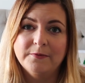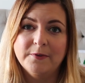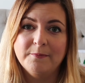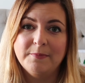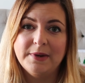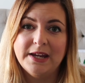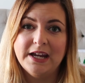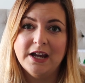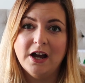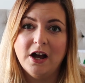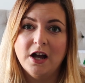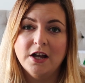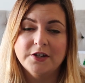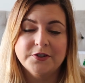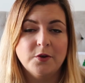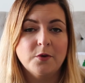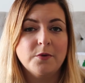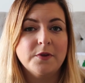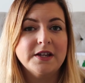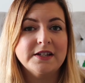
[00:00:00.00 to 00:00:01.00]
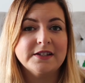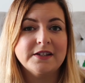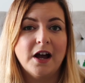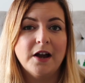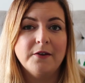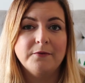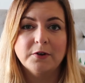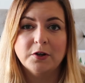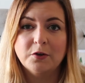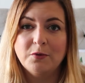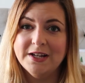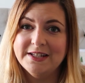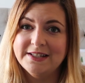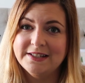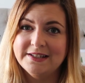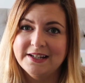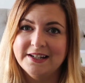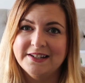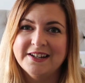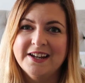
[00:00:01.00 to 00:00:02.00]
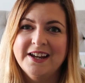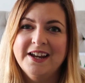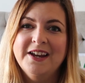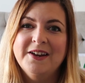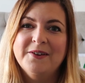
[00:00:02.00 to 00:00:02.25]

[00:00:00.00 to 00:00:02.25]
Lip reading: from PRs or things that I've requested